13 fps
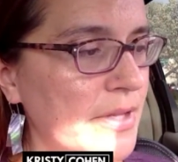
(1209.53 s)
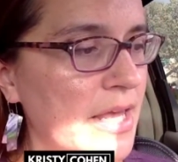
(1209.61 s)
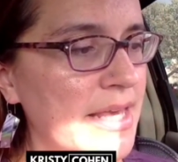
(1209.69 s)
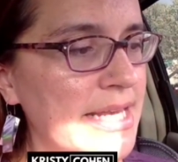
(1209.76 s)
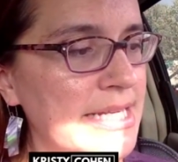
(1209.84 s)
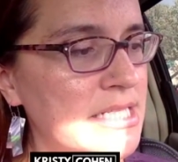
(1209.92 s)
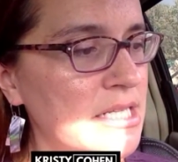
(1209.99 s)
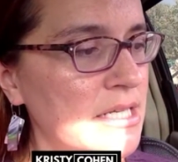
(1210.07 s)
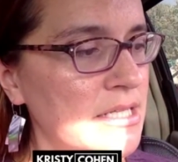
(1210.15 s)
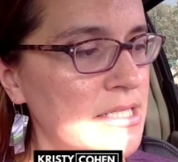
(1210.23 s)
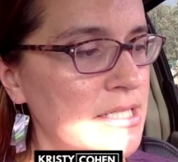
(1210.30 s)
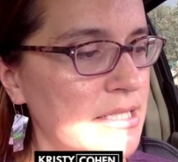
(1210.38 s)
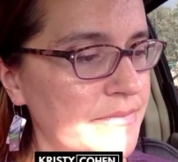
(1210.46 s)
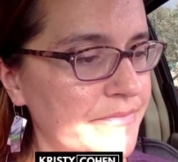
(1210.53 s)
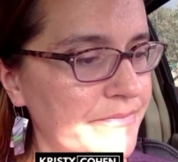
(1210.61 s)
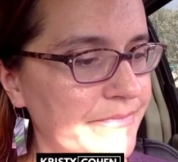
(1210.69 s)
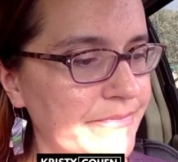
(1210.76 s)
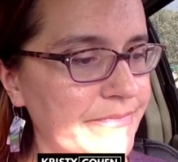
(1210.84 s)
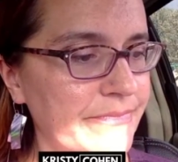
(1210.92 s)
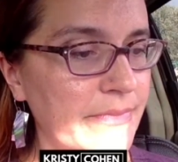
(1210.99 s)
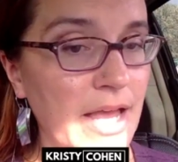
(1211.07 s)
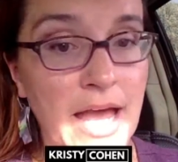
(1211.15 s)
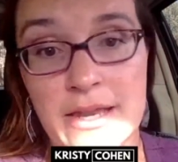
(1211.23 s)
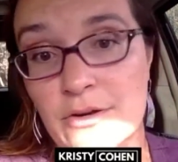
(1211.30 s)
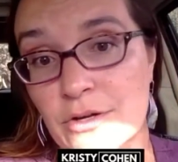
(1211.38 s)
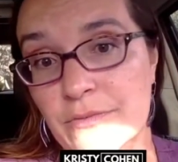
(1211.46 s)
He does,
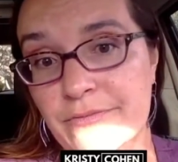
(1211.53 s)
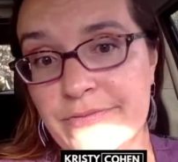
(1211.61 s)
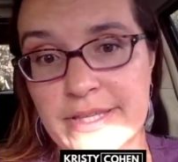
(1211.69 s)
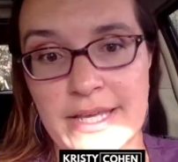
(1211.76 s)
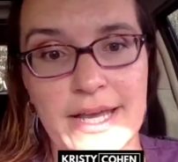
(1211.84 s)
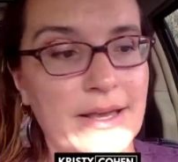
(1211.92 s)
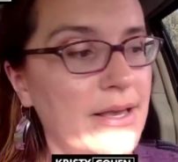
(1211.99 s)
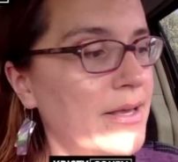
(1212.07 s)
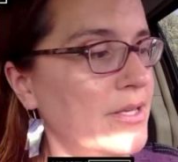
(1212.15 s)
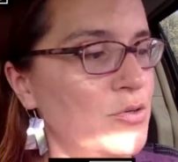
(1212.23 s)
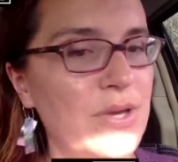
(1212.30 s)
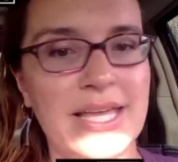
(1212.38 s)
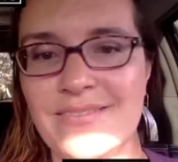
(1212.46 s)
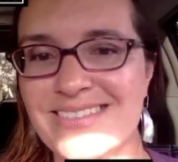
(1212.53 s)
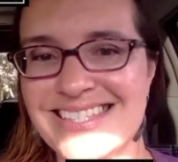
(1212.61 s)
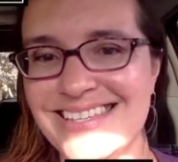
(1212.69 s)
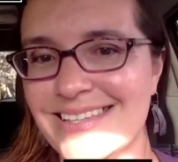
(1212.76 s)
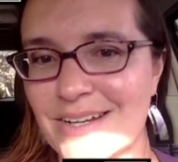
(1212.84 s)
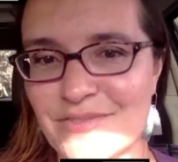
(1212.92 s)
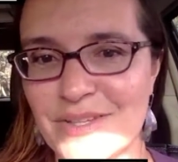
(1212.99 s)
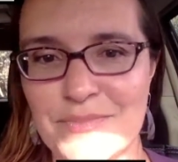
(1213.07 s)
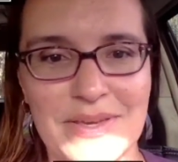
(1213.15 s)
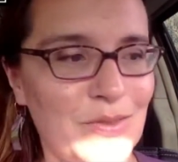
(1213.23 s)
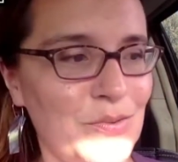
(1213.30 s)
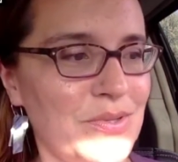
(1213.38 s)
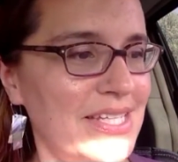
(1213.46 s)
I don't know, you can't even see that I'm
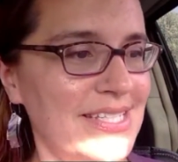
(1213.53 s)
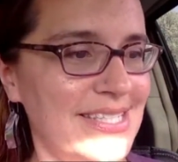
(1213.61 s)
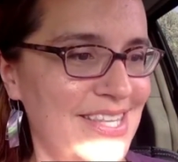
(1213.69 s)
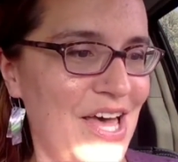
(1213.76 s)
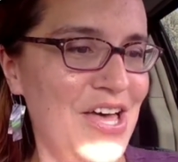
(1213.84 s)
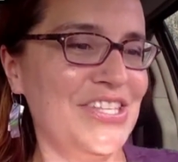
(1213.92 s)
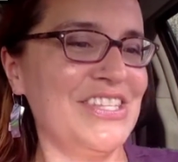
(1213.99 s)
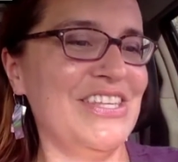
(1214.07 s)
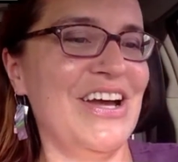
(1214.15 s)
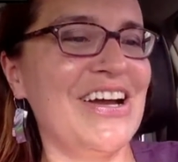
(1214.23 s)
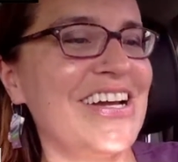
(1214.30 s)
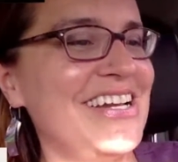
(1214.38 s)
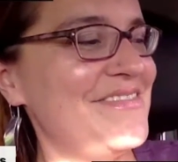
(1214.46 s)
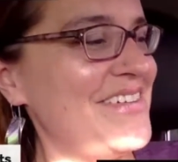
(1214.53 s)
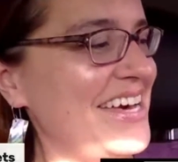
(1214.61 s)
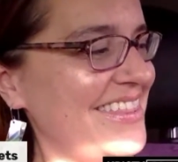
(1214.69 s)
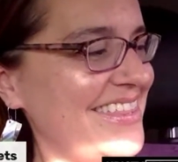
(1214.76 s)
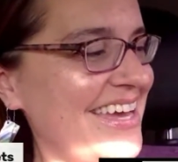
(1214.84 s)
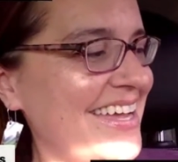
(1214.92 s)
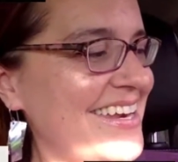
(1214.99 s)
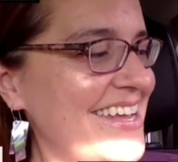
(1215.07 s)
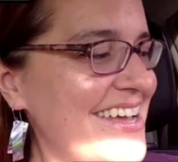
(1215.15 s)
flipping through this. Sorry about that.